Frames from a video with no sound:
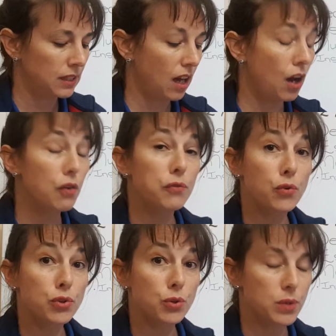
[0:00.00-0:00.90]
Our
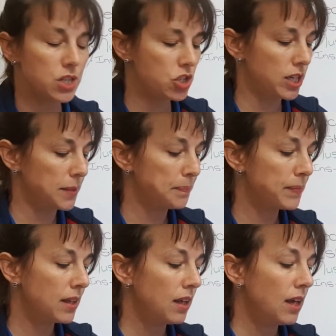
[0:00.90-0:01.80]
fourth question.
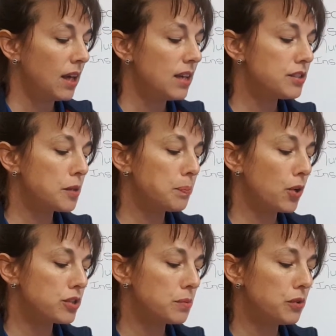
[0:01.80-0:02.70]
Is it
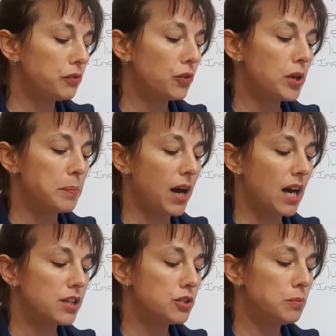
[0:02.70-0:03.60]
possible for a
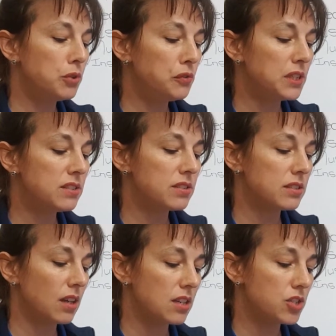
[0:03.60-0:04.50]
buyer to move in
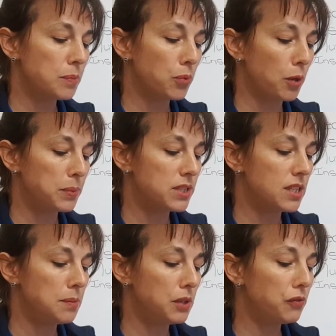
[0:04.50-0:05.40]
such a
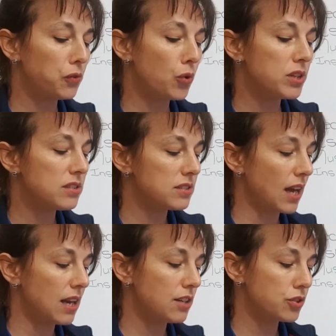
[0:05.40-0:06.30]
property before the
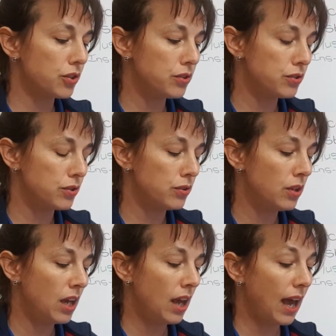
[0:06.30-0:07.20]
sale has gone through?
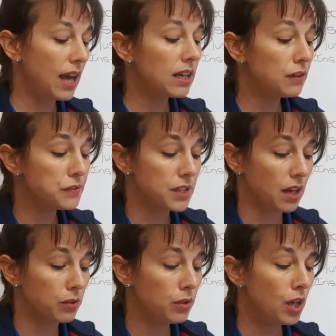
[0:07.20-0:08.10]
And if
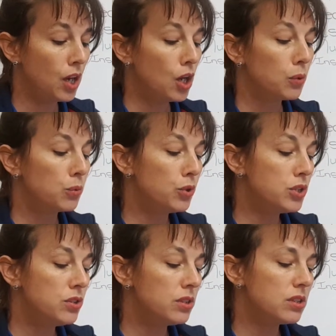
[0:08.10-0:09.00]
so, who
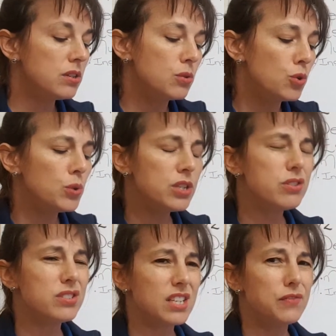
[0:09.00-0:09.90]
would
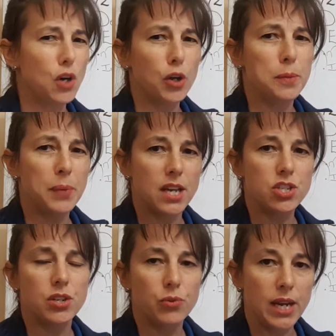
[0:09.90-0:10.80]
receive the
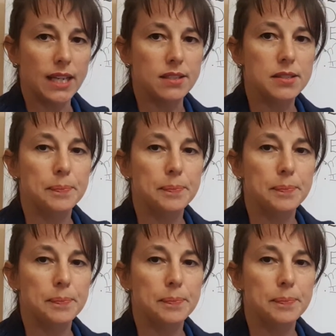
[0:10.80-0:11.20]
occupational rent?